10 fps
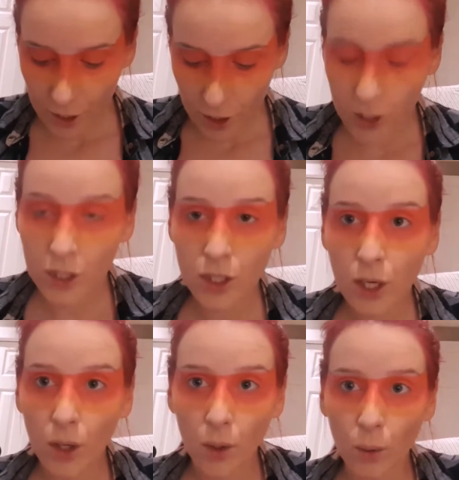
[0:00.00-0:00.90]

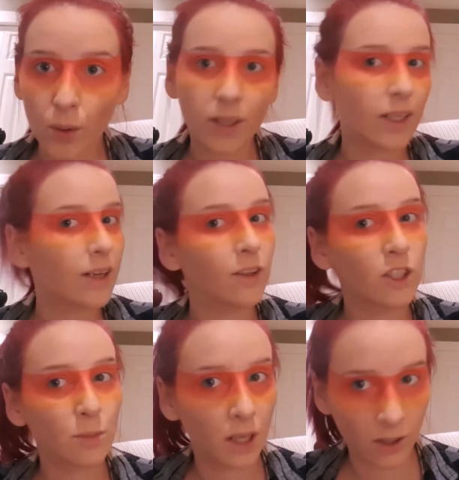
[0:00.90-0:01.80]
So now you
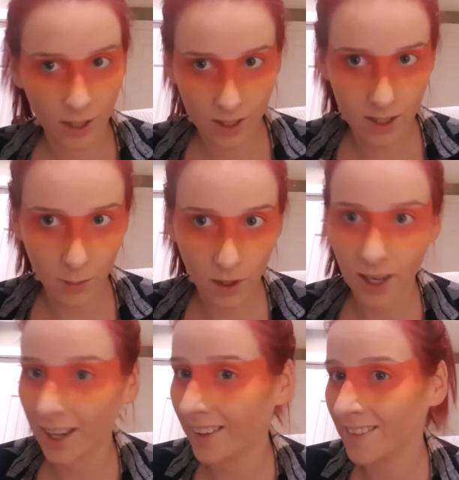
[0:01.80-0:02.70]
should be looking
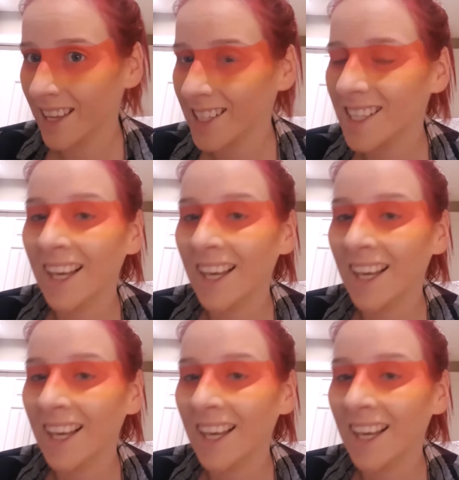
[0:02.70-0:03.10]
somewhat like this.